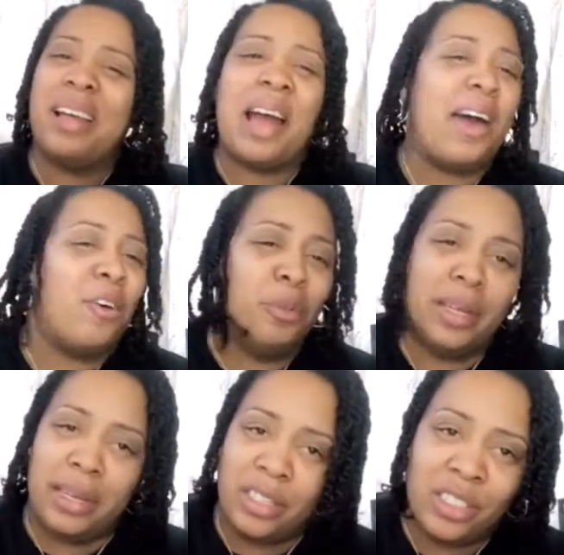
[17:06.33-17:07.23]
I don't
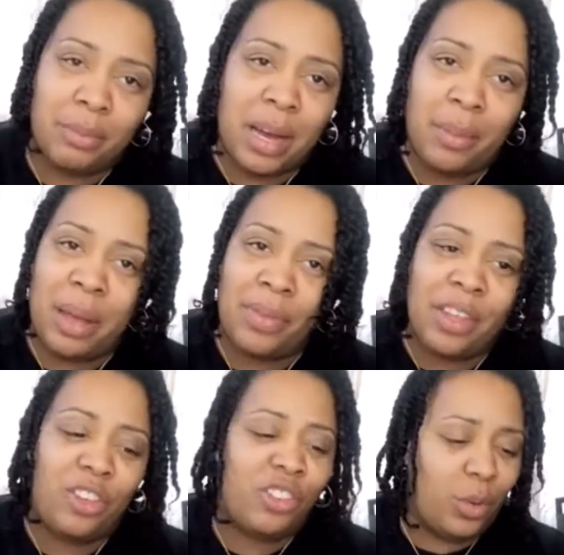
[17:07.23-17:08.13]
believe that shit, Bobby. I think
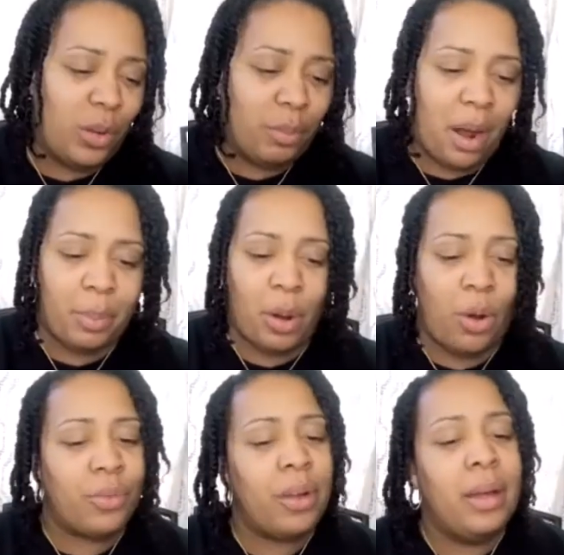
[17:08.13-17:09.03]
you still would have popped off.